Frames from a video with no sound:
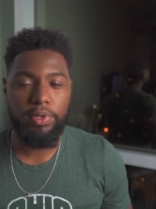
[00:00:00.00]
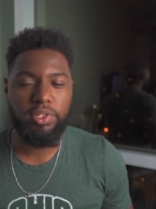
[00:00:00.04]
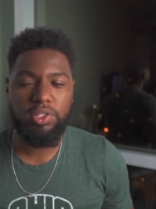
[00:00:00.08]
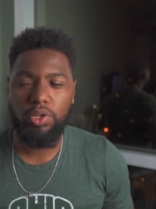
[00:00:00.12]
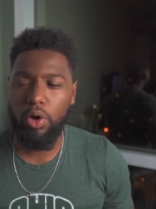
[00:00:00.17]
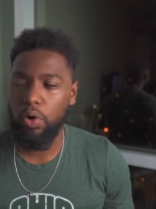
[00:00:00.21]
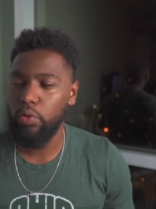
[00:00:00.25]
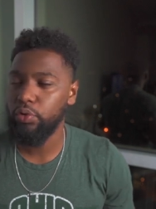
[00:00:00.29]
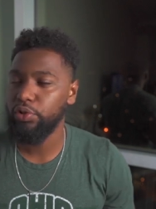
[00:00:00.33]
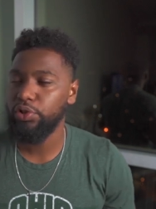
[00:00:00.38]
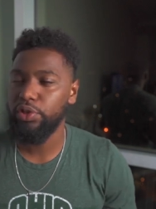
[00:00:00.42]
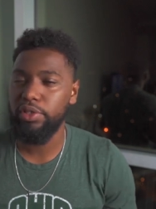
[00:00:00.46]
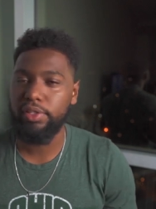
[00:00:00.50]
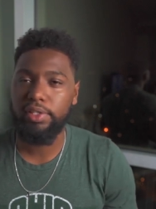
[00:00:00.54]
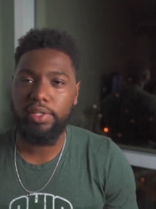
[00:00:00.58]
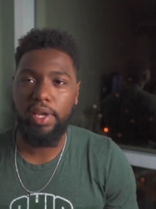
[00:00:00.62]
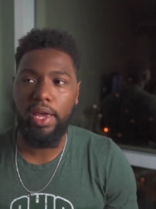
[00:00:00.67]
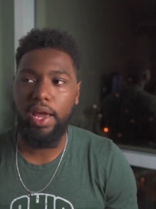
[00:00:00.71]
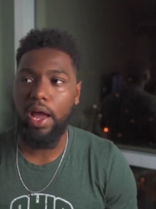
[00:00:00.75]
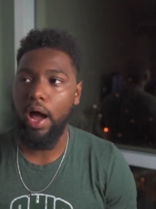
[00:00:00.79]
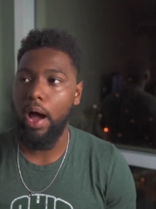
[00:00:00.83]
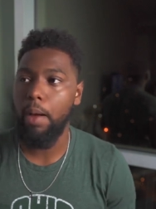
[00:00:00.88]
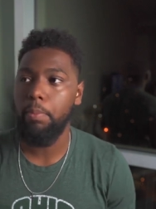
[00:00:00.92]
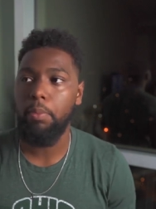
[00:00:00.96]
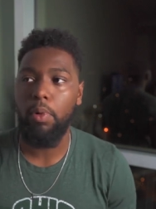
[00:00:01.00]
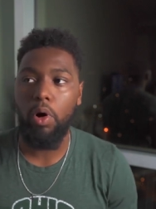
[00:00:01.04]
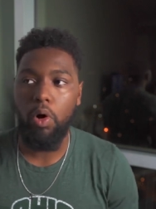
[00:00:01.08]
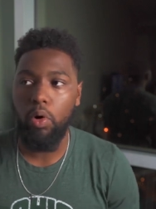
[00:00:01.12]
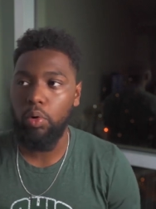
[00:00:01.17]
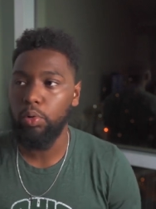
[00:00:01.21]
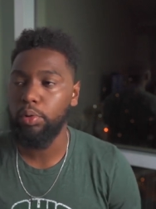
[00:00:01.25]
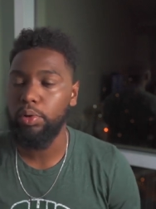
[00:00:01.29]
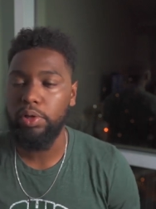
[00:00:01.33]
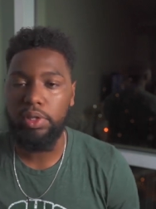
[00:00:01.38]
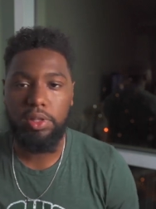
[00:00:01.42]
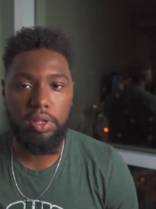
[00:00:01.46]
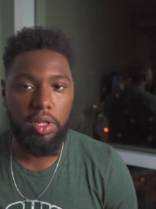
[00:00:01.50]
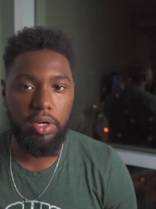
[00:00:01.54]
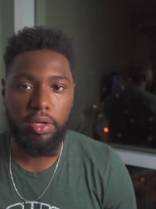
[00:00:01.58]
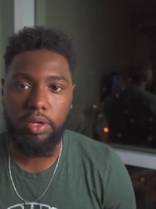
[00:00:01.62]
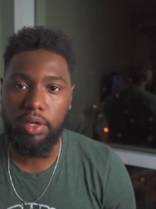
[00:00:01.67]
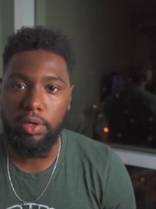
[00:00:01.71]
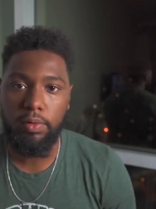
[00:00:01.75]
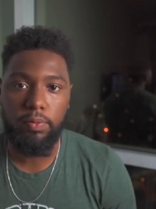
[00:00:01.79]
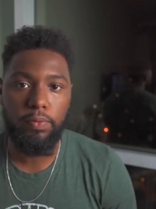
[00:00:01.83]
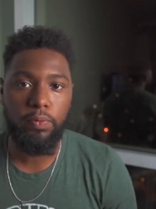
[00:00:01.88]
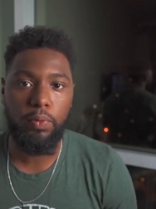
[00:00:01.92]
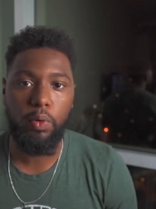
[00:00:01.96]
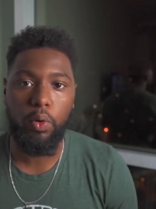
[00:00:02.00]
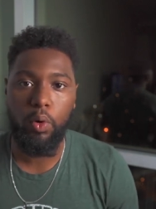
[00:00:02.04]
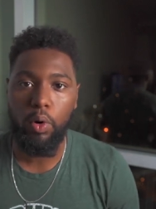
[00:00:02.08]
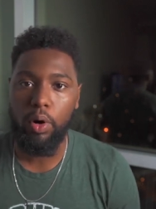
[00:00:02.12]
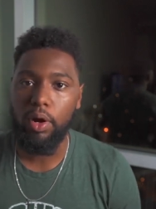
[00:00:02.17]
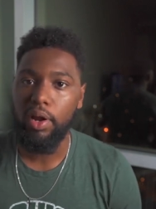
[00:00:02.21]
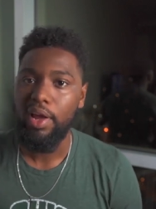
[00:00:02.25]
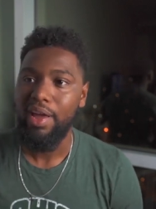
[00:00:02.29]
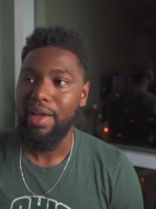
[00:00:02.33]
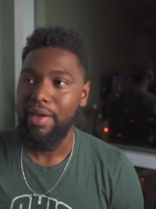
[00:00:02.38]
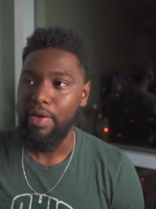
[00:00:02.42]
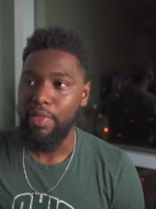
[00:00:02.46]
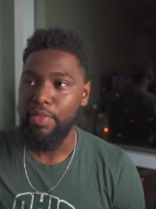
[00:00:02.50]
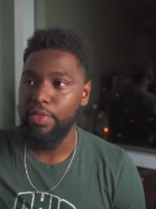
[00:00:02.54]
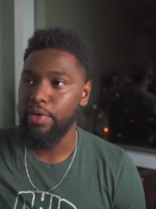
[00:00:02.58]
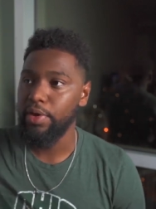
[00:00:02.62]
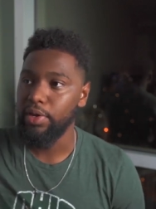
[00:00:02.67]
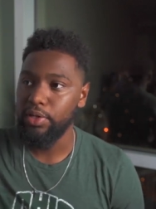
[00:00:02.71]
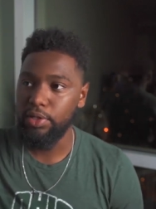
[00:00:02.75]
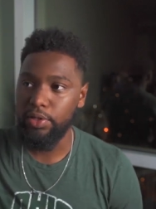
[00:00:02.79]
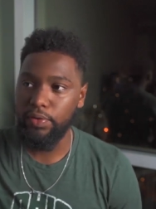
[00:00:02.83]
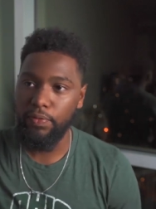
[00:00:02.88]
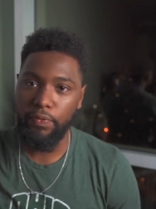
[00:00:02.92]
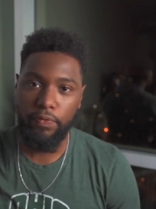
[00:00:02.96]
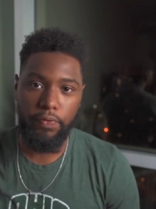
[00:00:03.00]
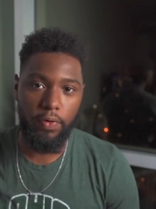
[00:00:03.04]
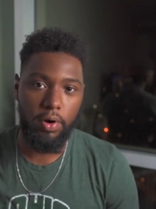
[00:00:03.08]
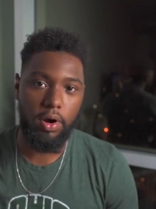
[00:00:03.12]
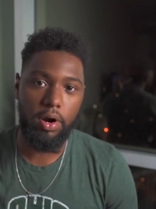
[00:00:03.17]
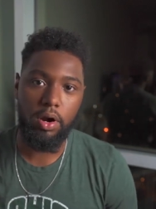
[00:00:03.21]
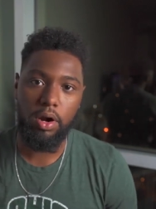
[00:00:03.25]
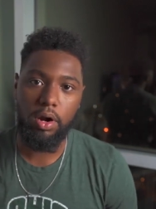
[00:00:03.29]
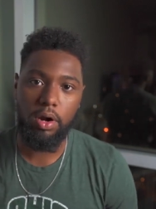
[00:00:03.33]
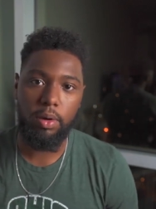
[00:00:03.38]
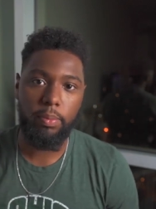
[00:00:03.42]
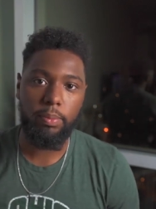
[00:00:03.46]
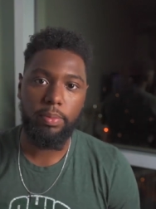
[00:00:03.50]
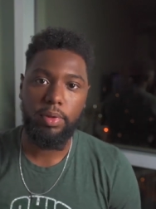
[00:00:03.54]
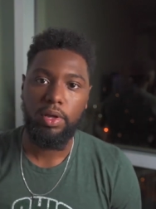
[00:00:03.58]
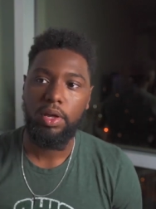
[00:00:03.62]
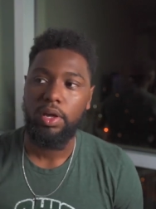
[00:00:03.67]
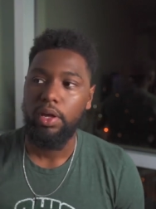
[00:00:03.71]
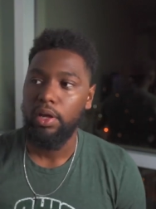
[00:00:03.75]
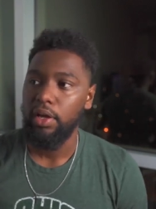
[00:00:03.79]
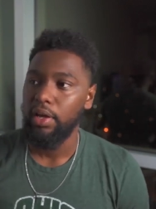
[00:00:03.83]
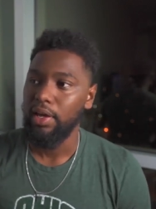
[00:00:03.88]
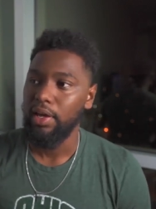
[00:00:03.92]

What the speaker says: but don't just say, I'm only looking for this firm